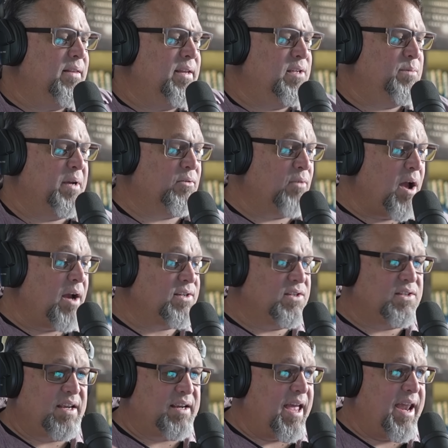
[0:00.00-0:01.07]
big rocks
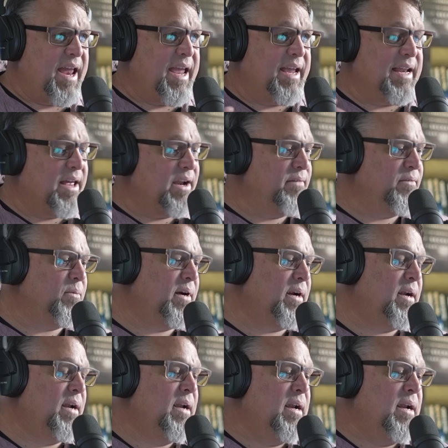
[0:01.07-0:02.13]
just kind of hanging out
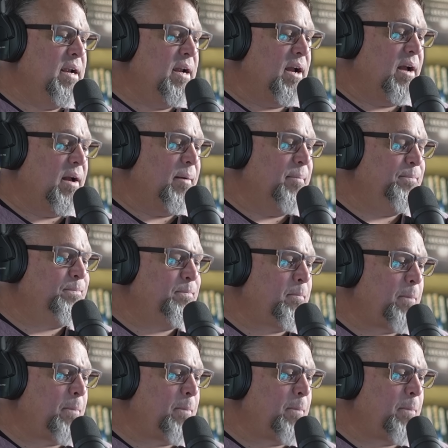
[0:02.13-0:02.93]
everywhere. I'm